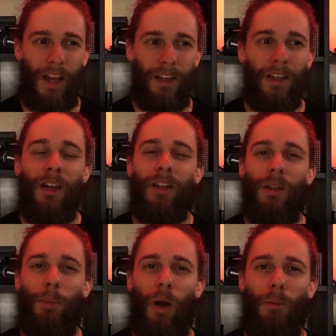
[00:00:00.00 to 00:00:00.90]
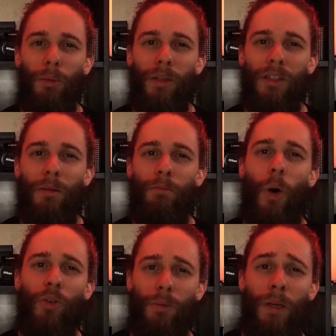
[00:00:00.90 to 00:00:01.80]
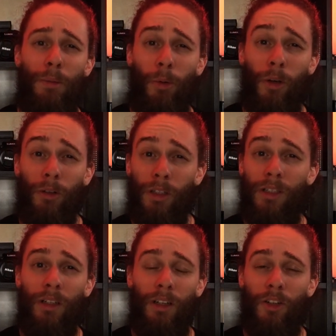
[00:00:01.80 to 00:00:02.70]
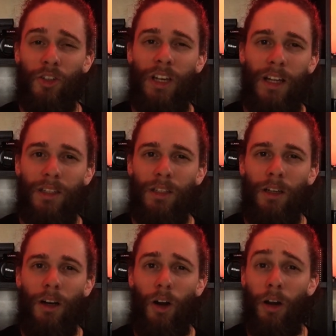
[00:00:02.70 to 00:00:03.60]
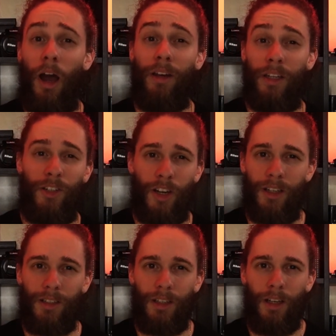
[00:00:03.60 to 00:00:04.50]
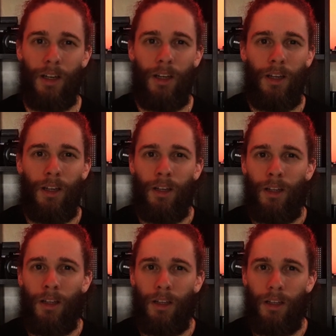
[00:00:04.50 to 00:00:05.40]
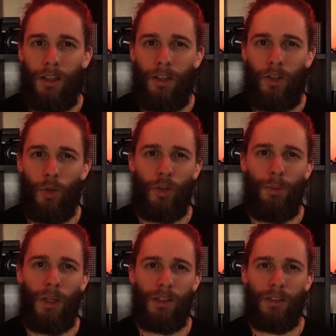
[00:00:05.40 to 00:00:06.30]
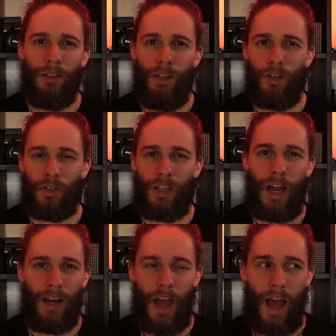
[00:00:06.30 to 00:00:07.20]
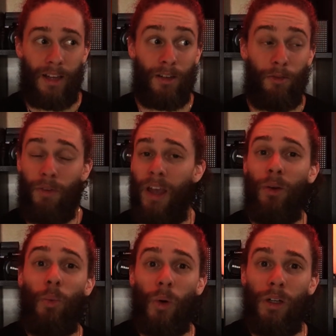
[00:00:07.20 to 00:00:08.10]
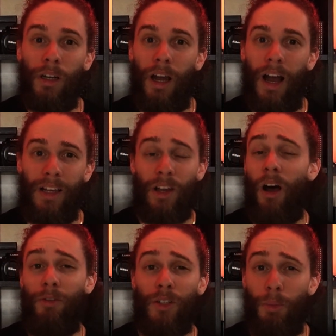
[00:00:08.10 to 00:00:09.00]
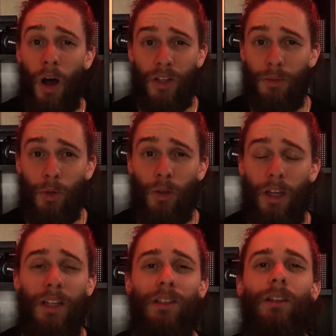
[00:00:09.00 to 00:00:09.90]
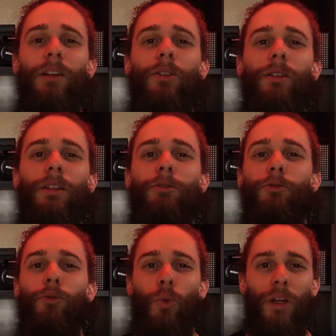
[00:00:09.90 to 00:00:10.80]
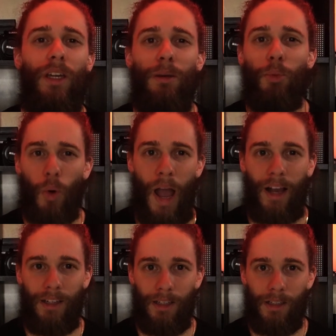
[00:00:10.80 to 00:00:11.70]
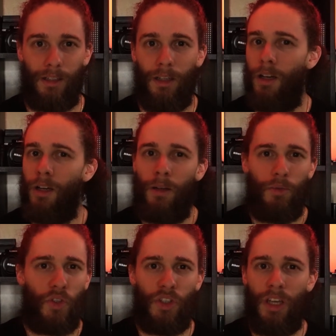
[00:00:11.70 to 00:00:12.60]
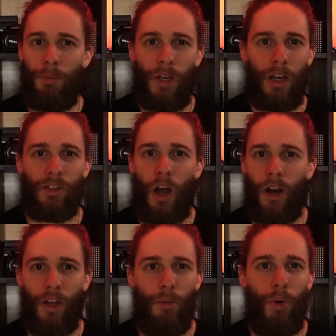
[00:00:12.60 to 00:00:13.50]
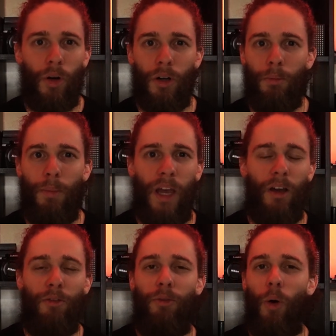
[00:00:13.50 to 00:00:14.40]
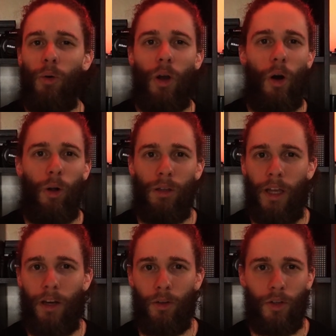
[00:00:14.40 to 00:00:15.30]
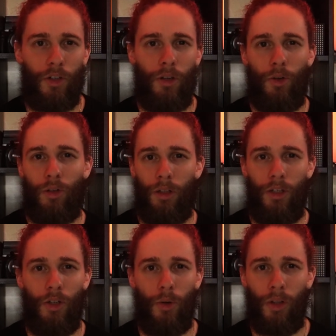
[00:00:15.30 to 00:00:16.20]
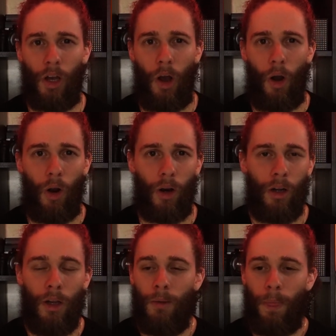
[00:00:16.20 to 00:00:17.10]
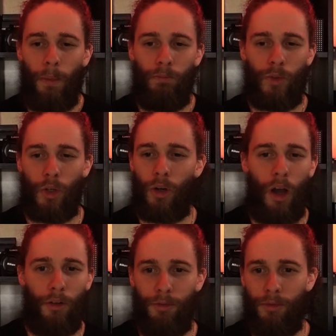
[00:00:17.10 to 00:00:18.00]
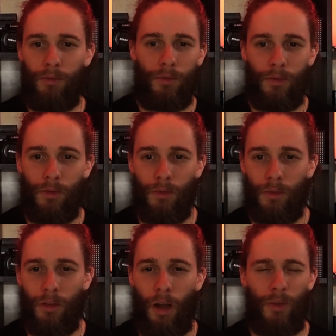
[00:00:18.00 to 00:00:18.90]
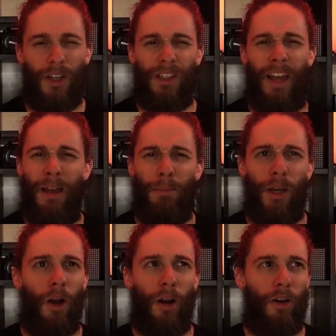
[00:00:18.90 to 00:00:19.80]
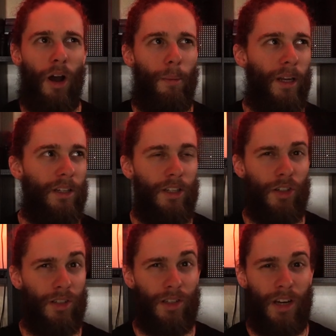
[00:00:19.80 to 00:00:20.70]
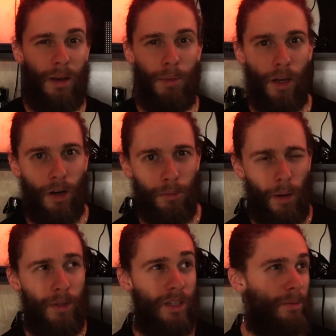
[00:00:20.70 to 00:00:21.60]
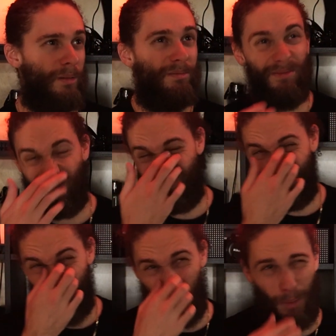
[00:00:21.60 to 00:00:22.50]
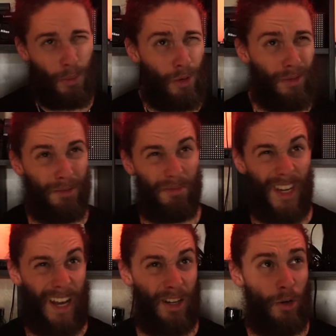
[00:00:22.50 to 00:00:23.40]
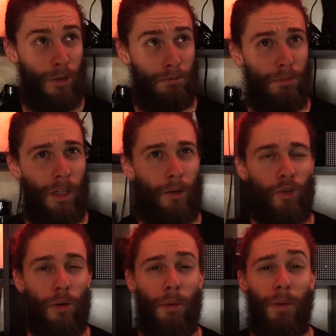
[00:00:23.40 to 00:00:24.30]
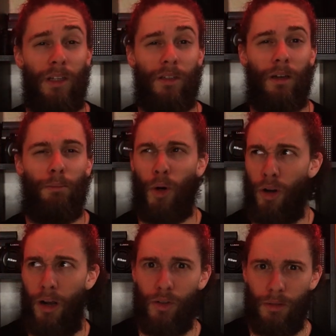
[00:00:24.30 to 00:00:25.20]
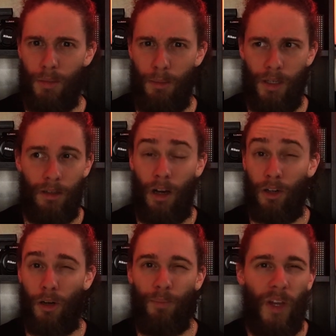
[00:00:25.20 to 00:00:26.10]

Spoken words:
And the problem is that most people that are listening to your sets are not DJs. You should be listening to your set as a fan would as often as possible. It's literally free practice. Skip the next audiobook, make a phone call later that you usually do in the car, turn off, I was going to say NPR. I don't know how many DJs listen to NPR. Probably some of them. It's probably more of a techno and liquid drum and bass thing. Burner House, maybe? I don't know.